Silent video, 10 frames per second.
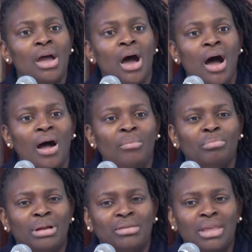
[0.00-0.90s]
um,
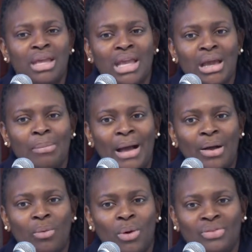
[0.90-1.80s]
but thinking
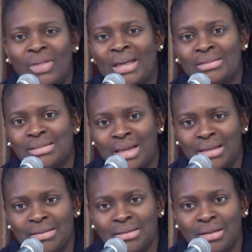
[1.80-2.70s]
about what that
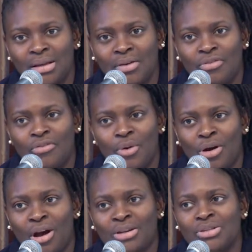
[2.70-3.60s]
says
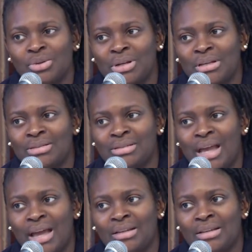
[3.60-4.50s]
for our students
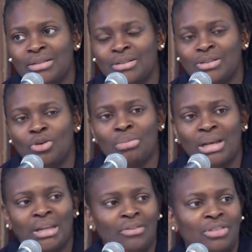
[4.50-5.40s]
that so
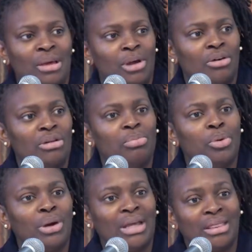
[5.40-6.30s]
many of them are
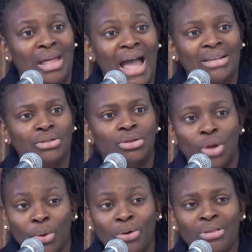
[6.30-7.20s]
reporting that
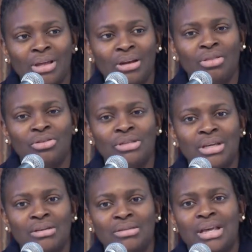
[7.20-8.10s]
lower than other
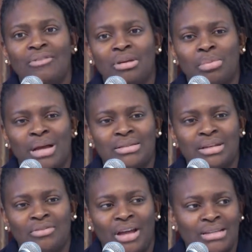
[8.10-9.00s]
skills, having
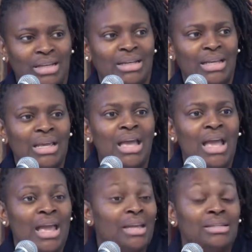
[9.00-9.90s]
positive identity,
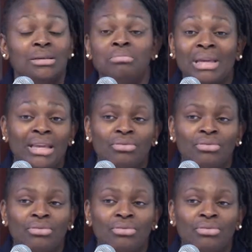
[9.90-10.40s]
it to me